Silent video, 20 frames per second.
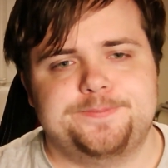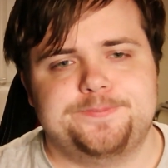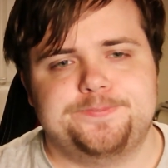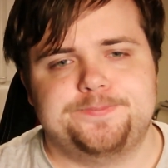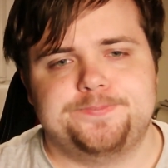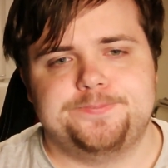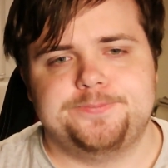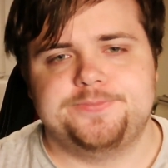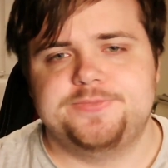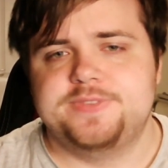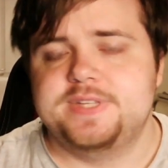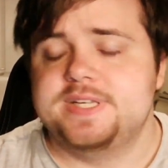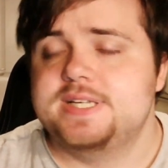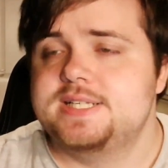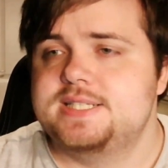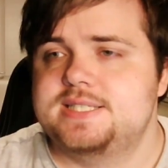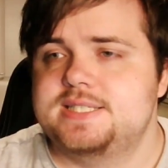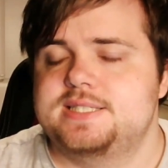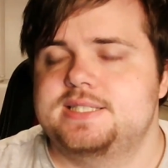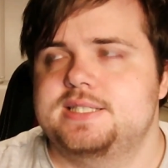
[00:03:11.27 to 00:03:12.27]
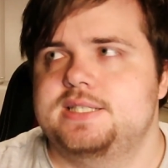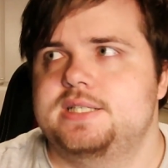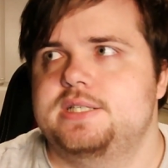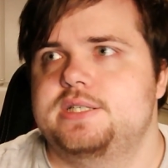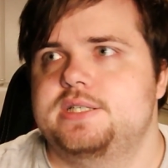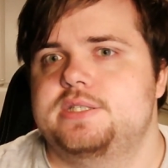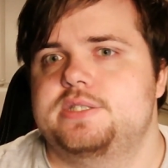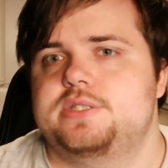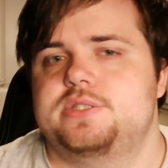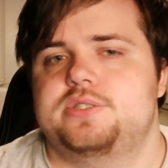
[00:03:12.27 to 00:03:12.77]
this
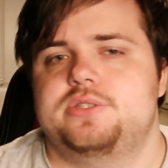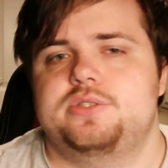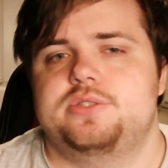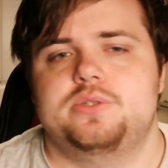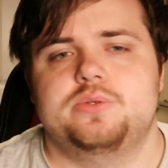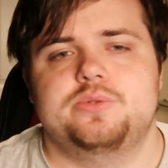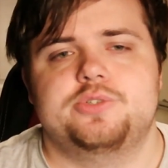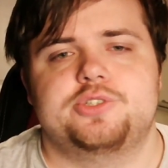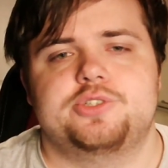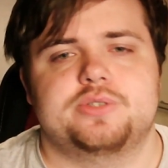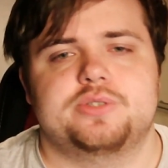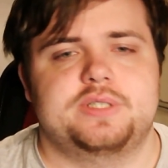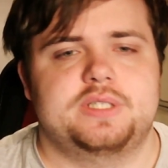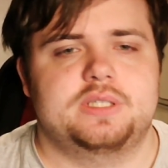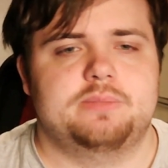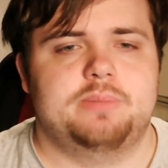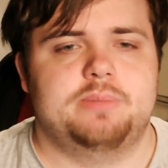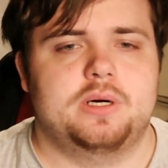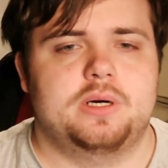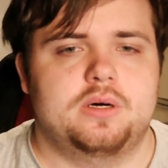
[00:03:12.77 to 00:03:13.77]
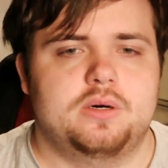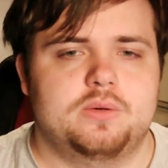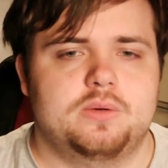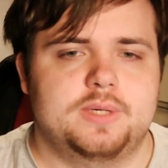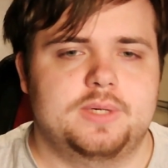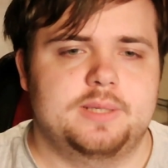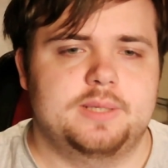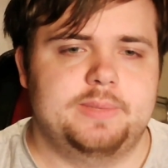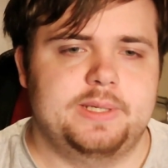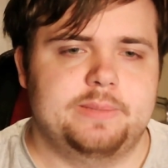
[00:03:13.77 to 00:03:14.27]
is usually the part
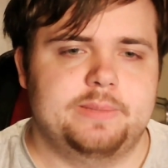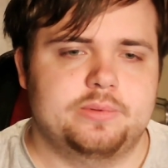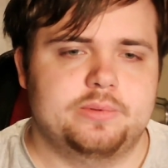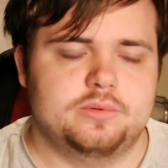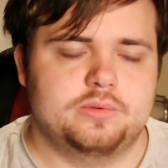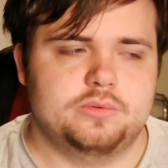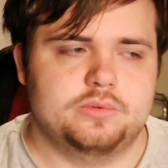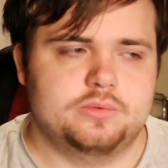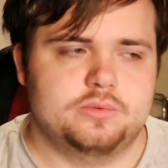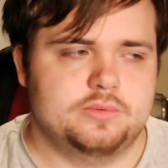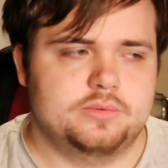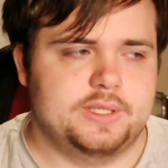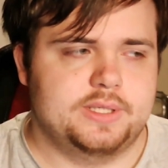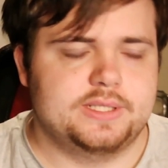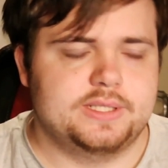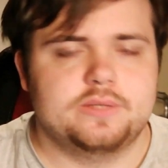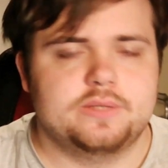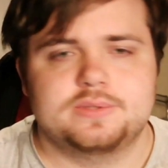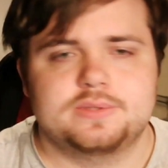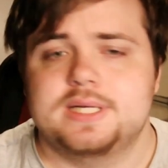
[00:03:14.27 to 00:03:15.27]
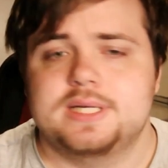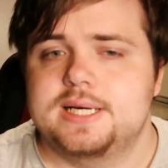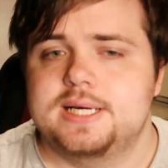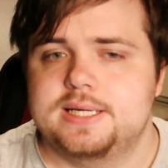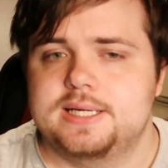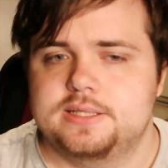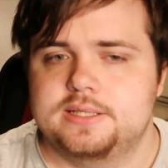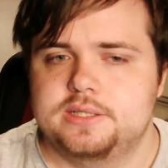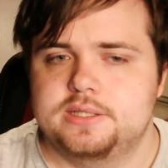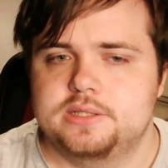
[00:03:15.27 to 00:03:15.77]
where people they tilt their
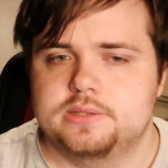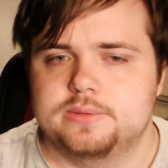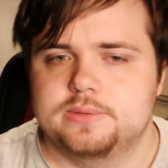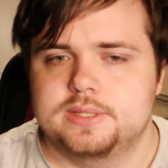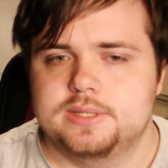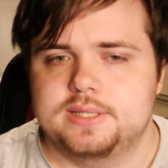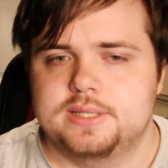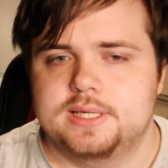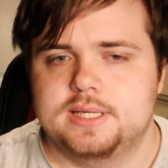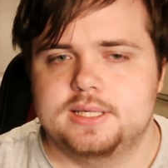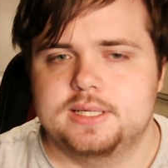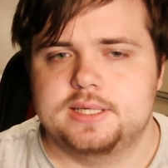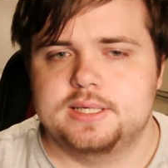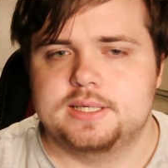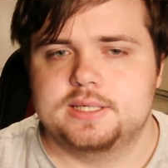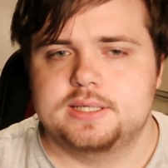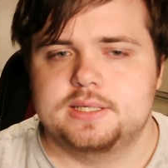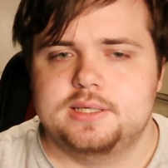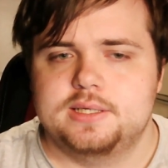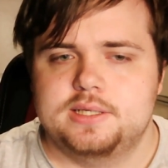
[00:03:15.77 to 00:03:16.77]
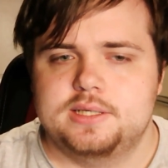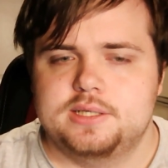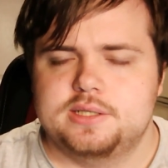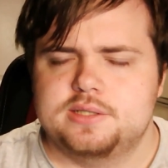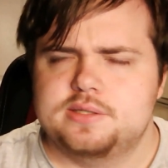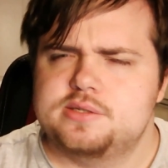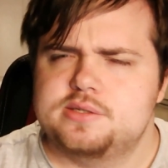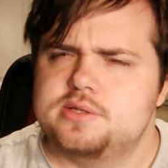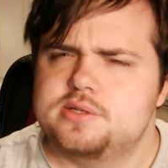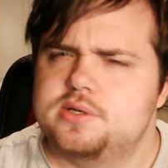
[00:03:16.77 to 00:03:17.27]
head at you and they're like,
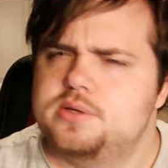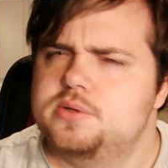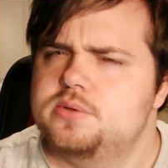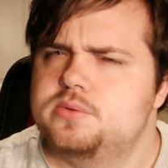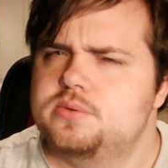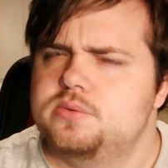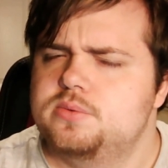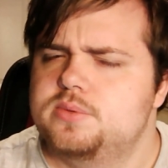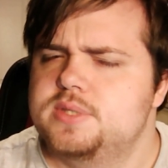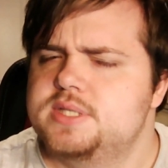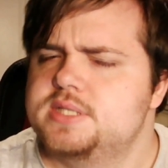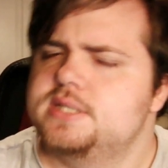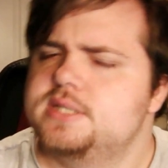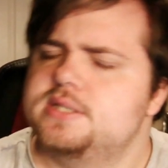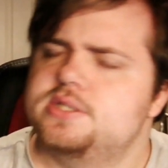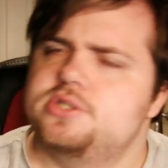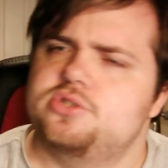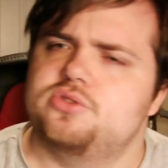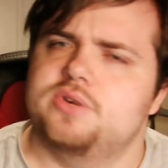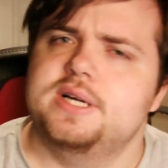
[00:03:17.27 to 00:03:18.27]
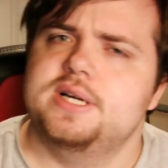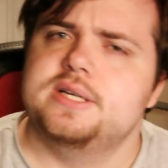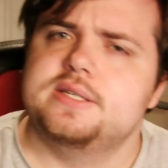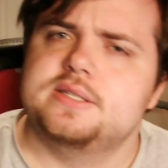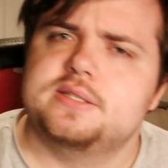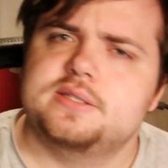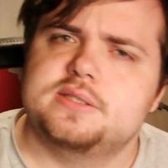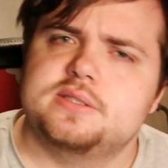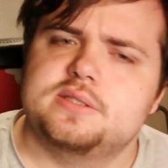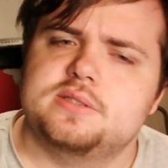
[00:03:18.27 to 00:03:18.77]
so is it
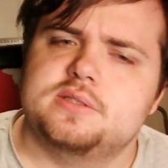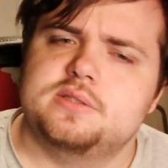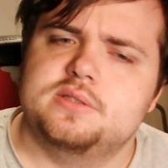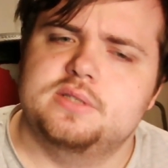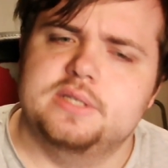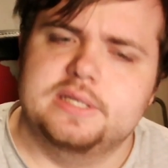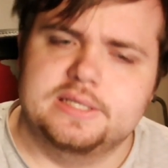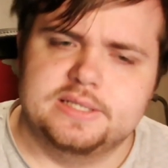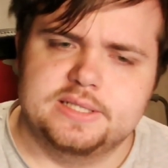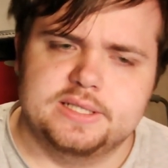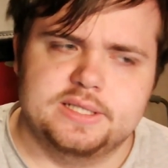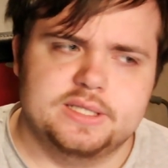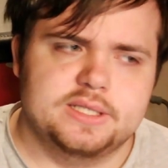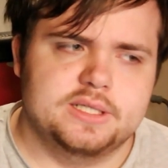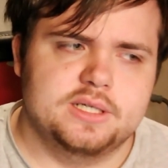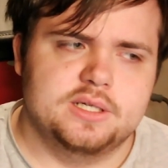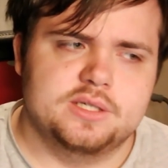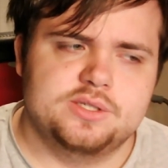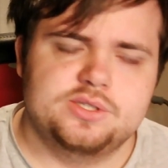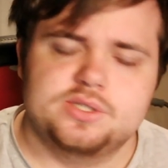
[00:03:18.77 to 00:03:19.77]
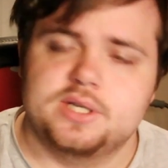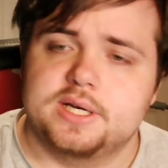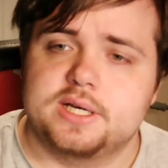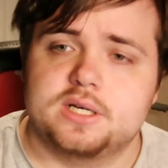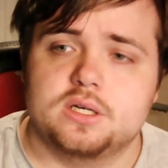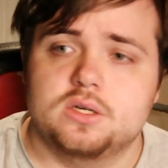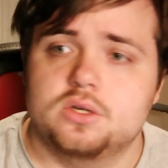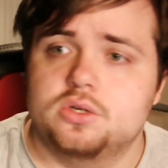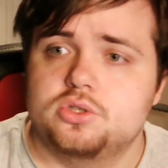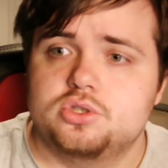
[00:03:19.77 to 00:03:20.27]
stress? Is it a
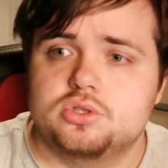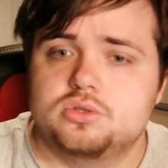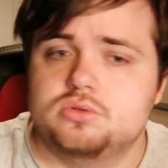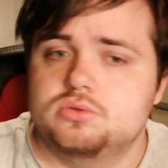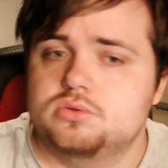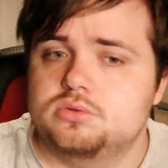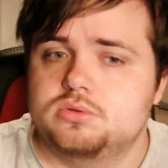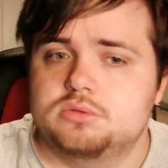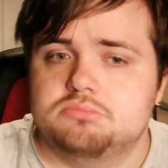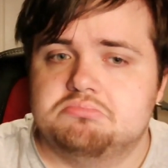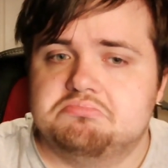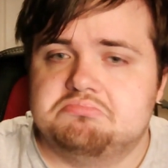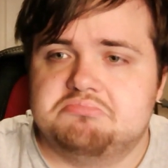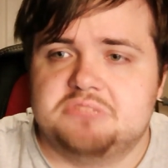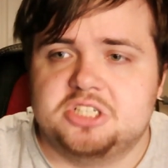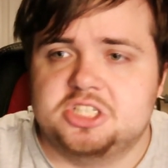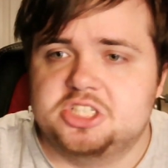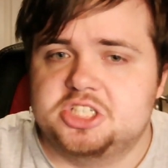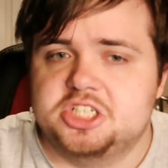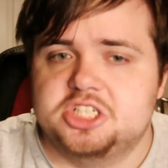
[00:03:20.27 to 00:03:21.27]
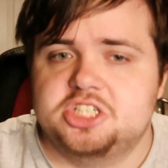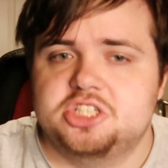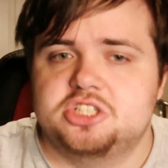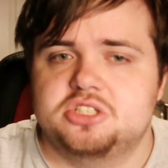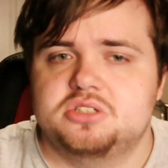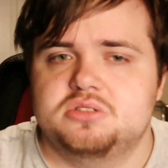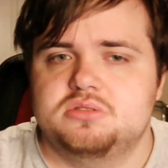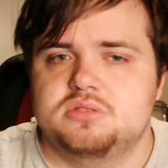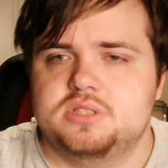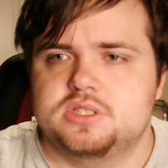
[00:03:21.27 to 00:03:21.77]
psychological
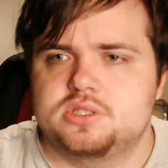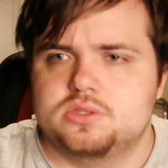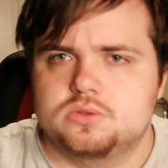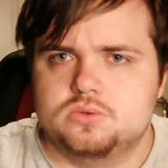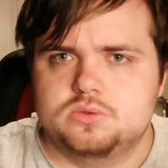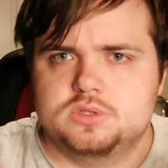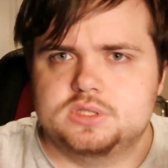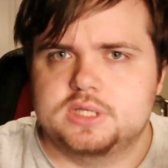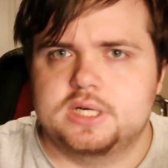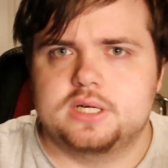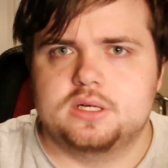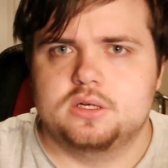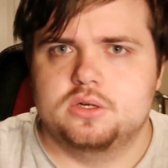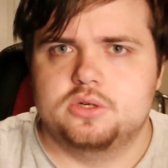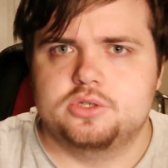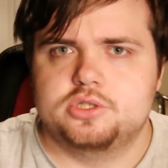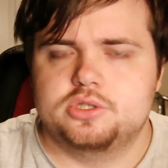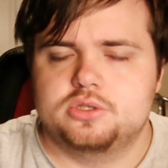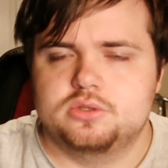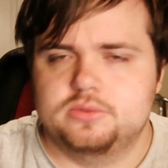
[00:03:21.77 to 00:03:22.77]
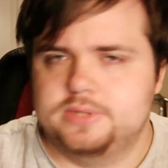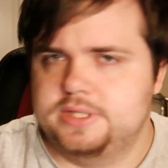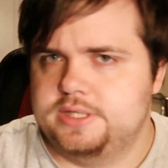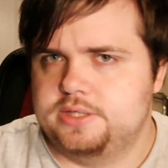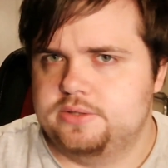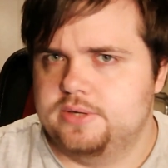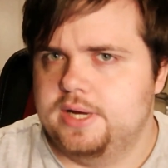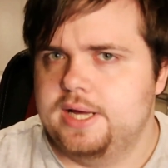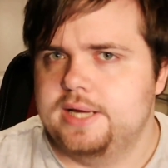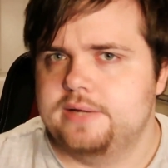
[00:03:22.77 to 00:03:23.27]
condition? It's all psychological and in
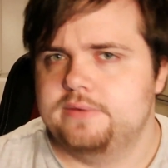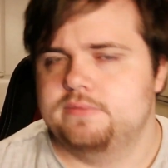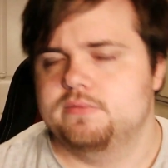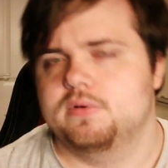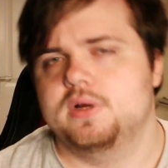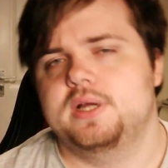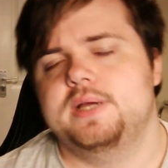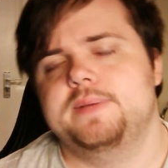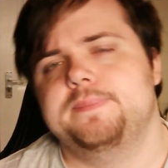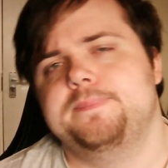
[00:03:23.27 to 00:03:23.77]
your head, right?